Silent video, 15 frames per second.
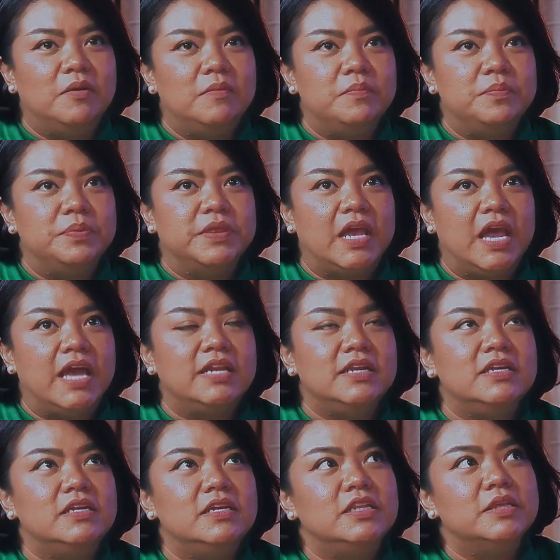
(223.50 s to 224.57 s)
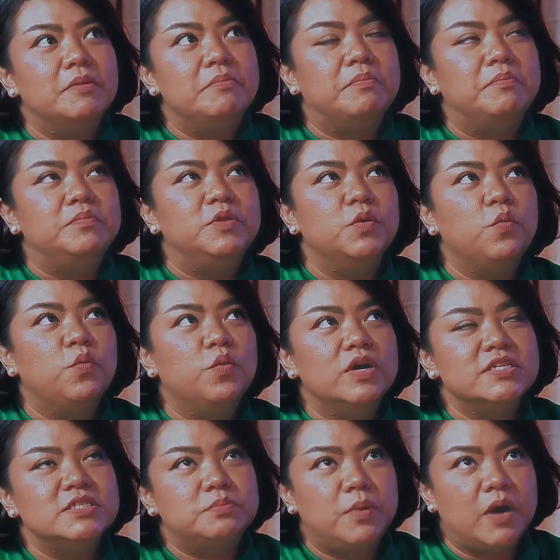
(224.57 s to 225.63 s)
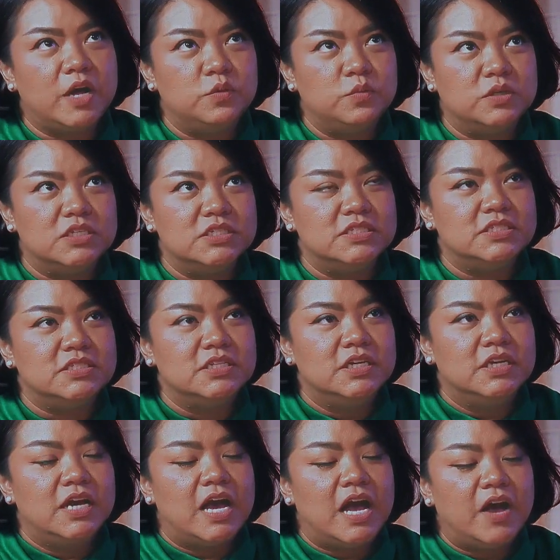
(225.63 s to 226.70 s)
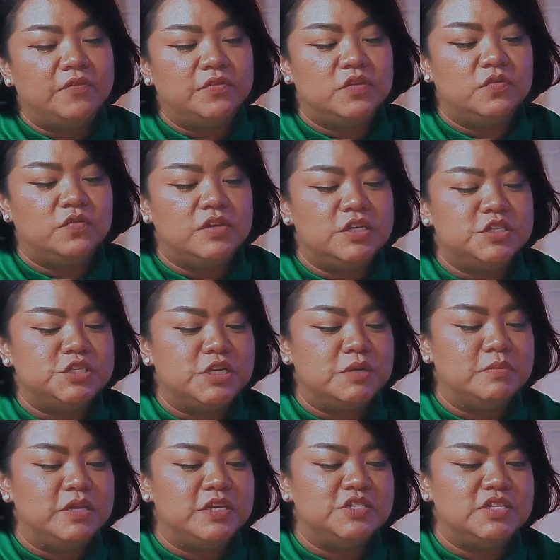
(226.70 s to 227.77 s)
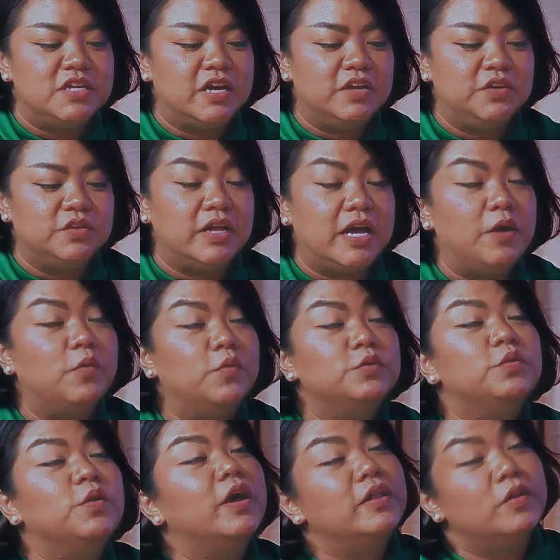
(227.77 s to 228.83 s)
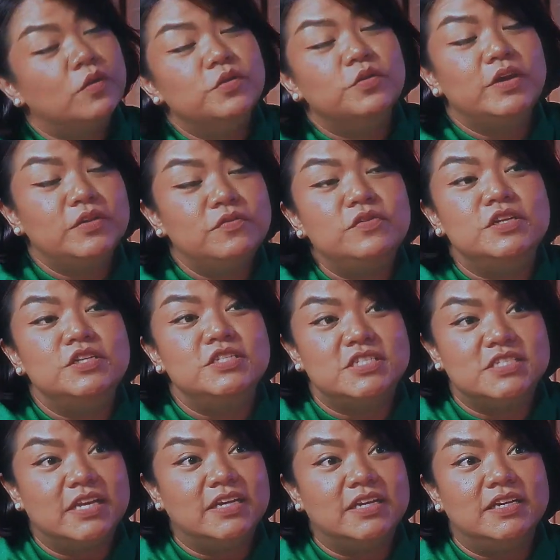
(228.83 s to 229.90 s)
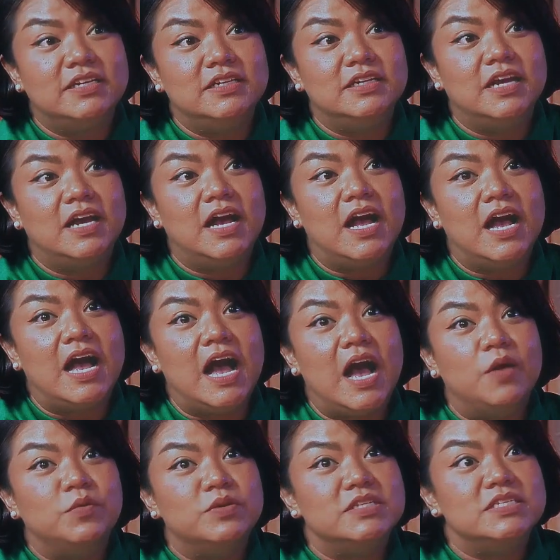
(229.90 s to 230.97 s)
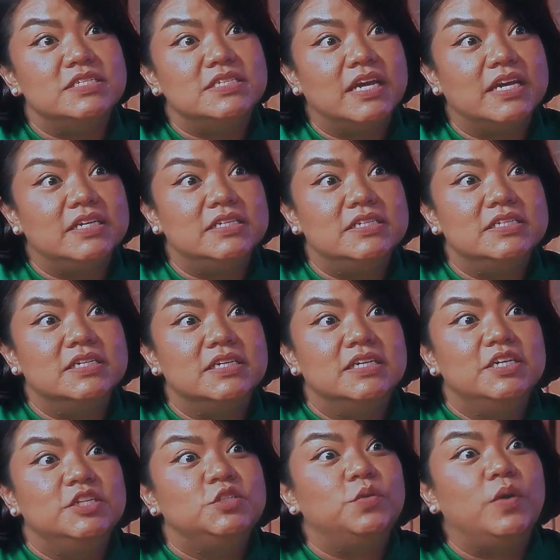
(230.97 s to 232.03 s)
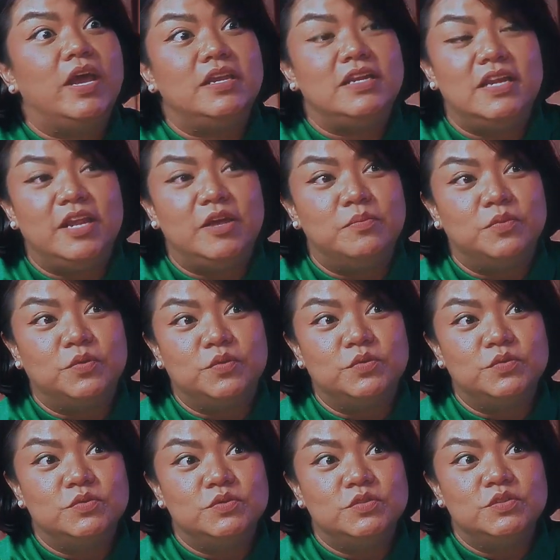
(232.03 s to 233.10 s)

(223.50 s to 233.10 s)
And the worst part was after finishing Malaysian Idol, although I finished second, I wasn't signed to any label.